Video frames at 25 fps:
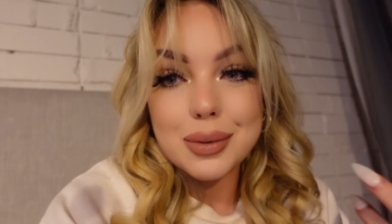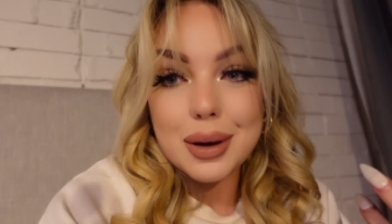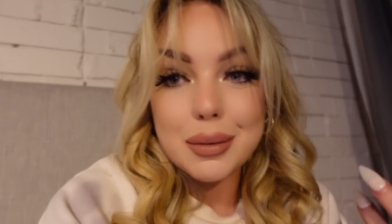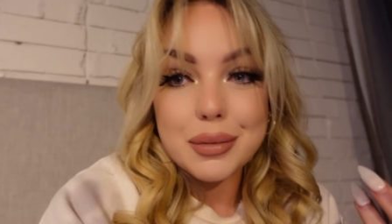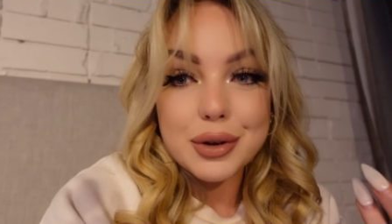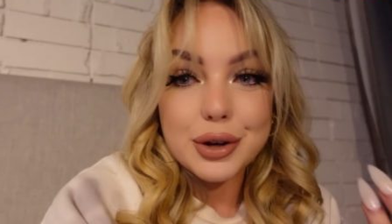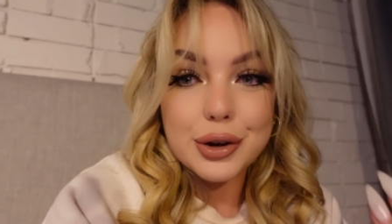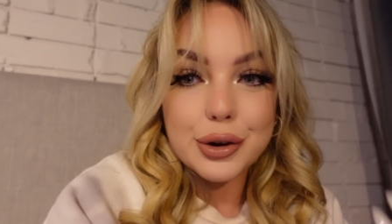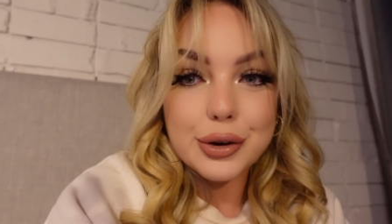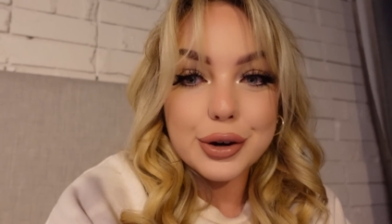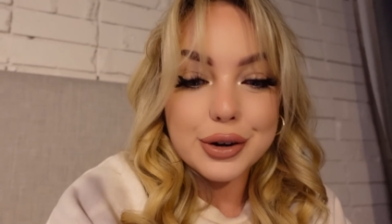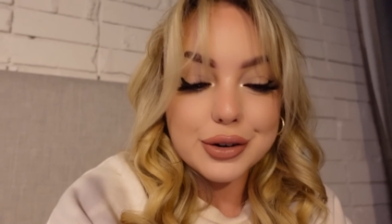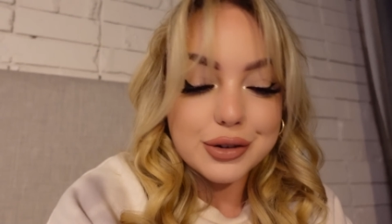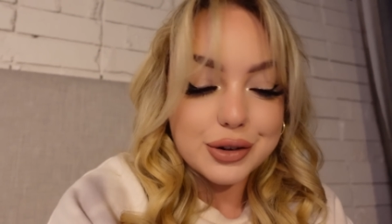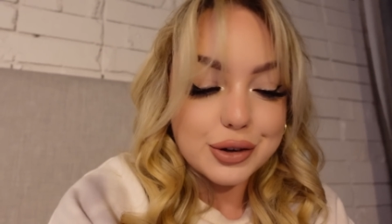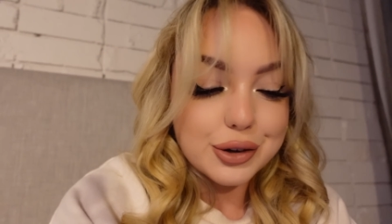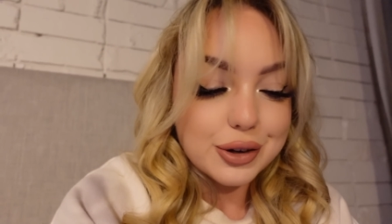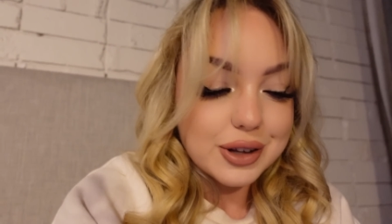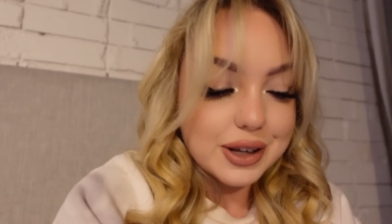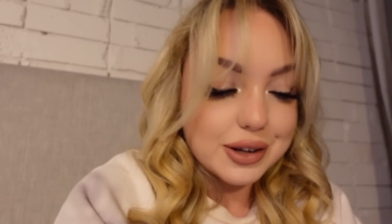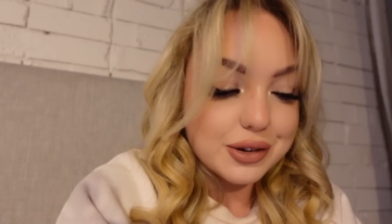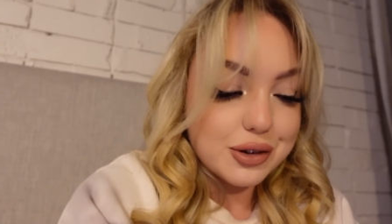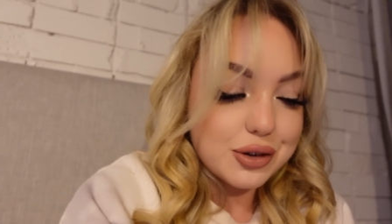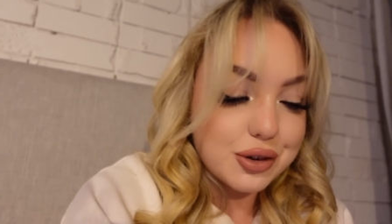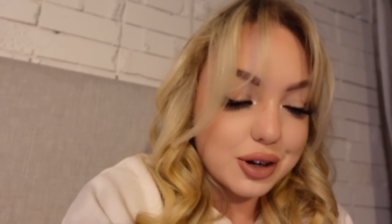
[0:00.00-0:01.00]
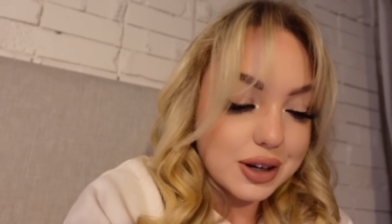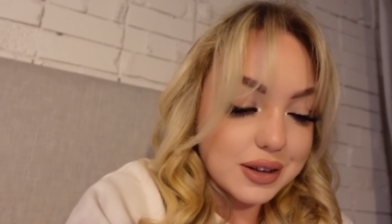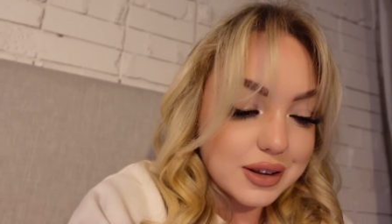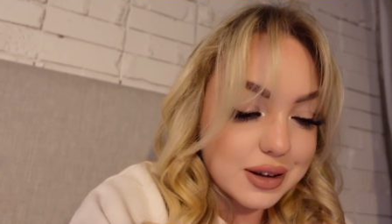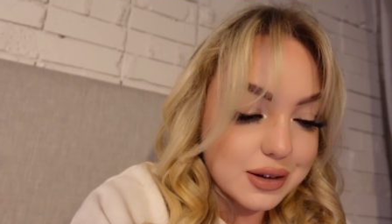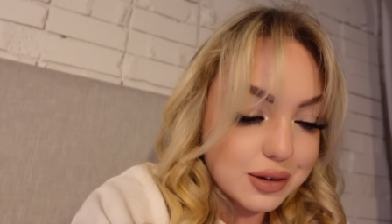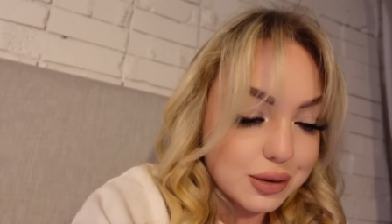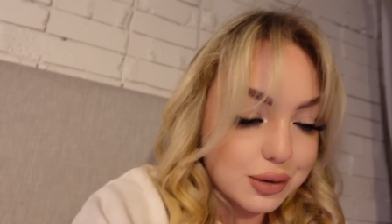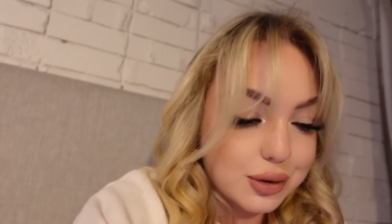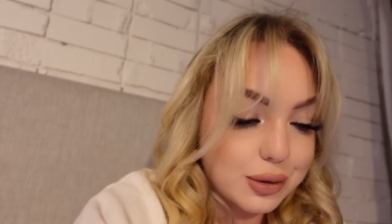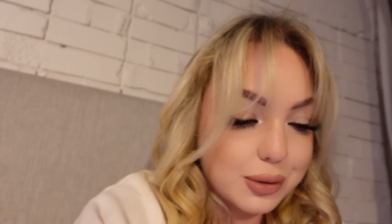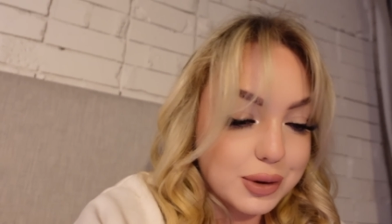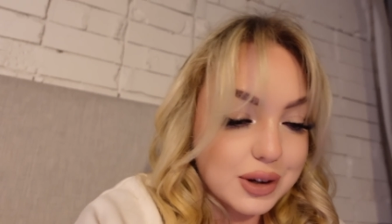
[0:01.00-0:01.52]
Maybe not because you know not allowed to drink there,
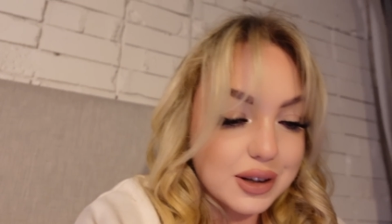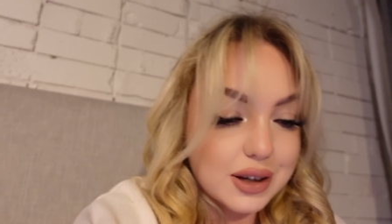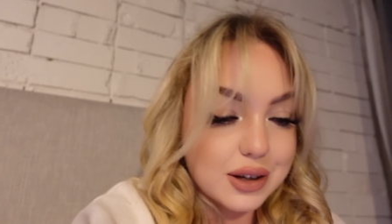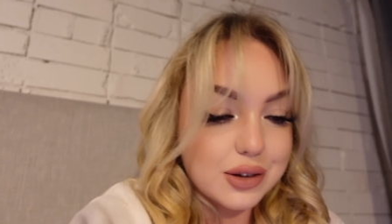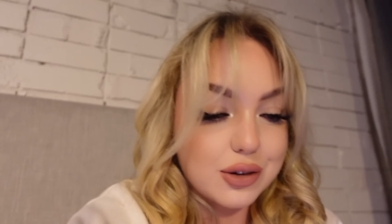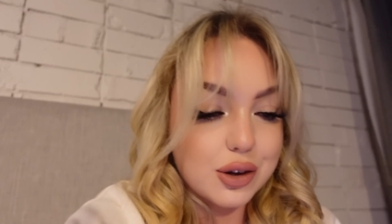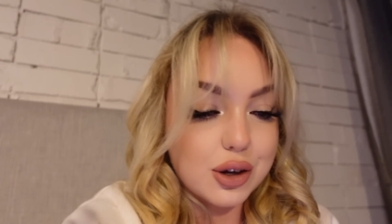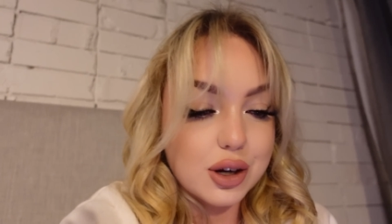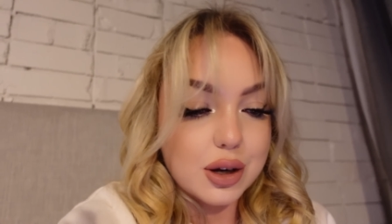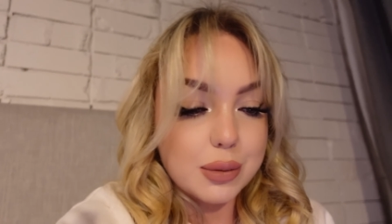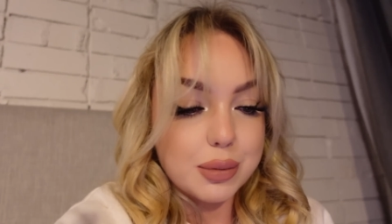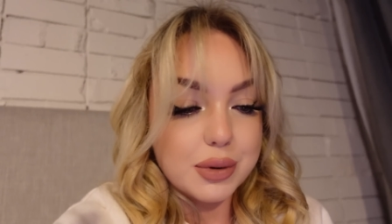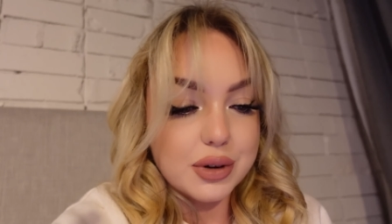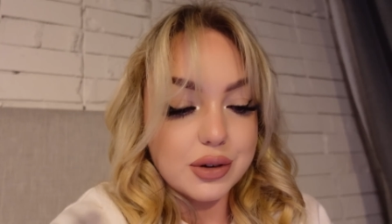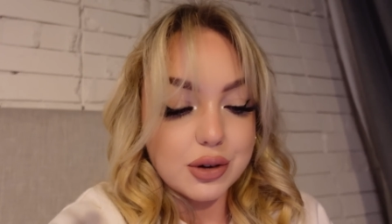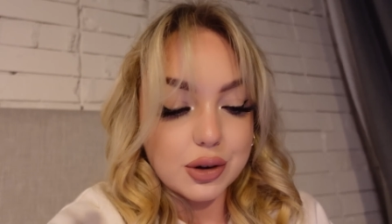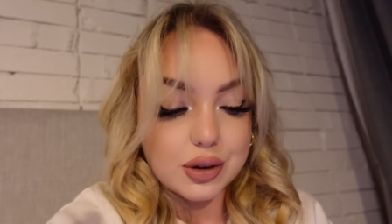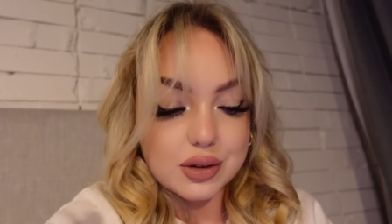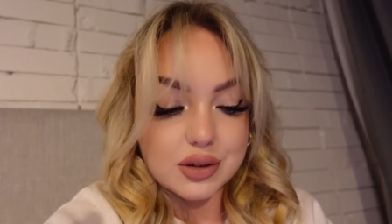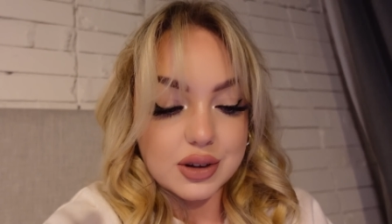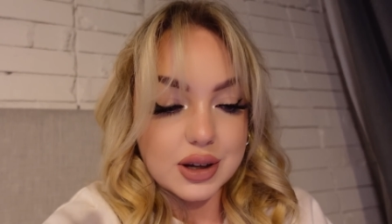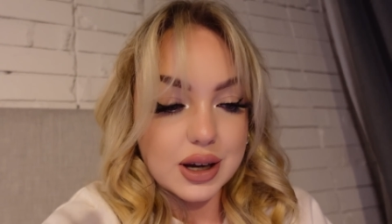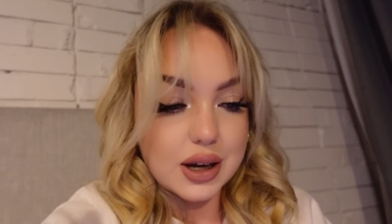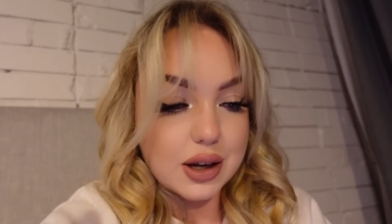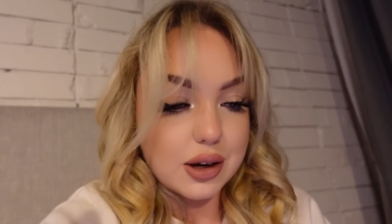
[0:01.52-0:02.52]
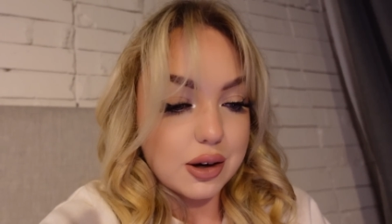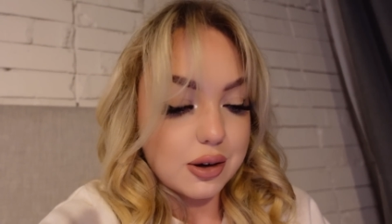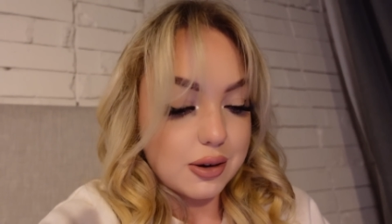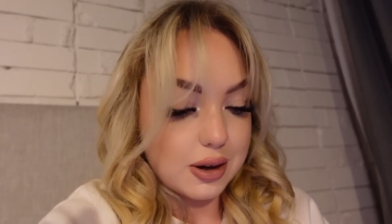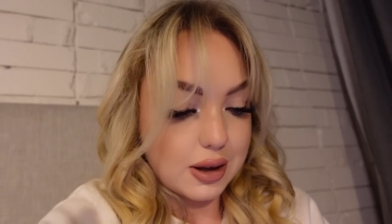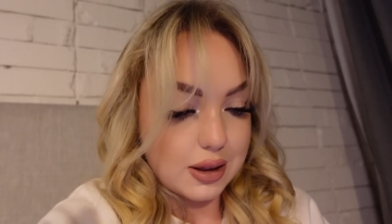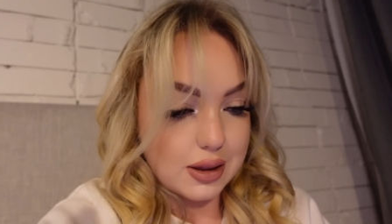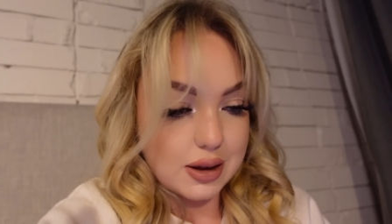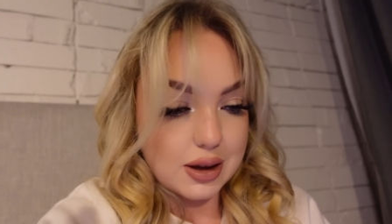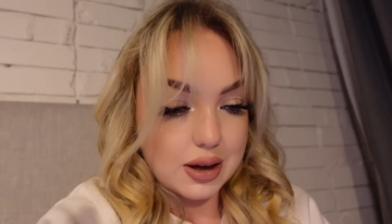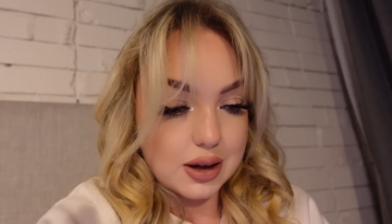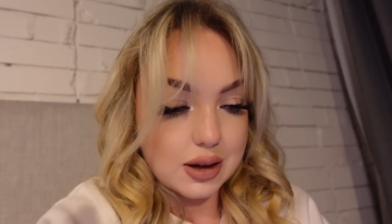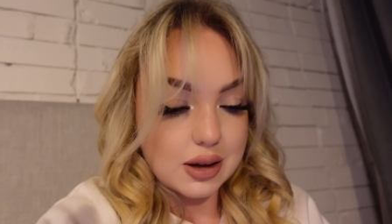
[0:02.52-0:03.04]
so I don't want to like turn up intoxicated or
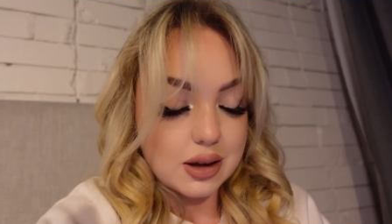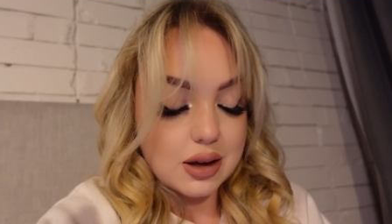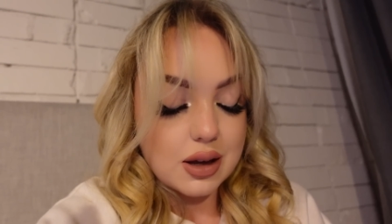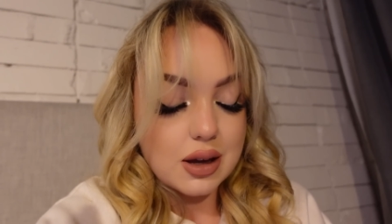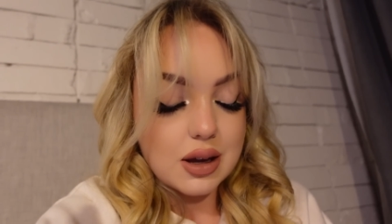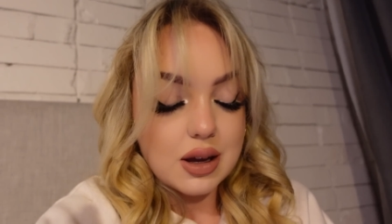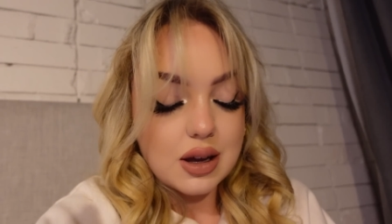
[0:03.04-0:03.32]
anything.